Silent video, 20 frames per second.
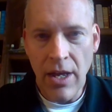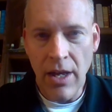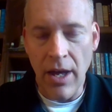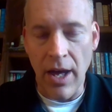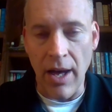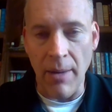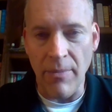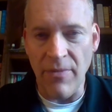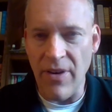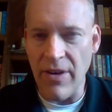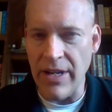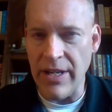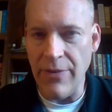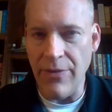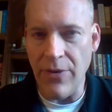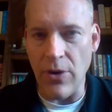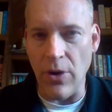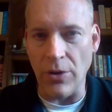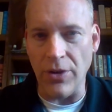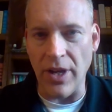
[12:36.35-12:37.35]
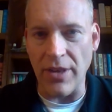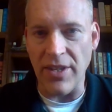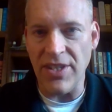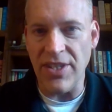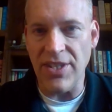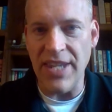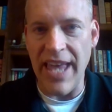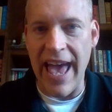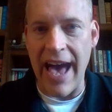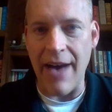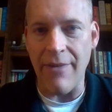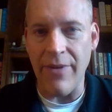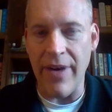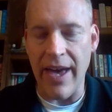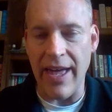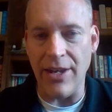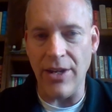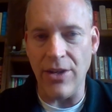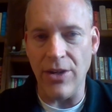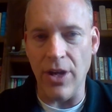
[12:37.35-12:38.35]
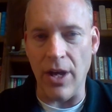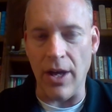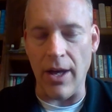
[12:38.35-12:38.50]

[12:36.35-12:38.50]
very difficult on the staff at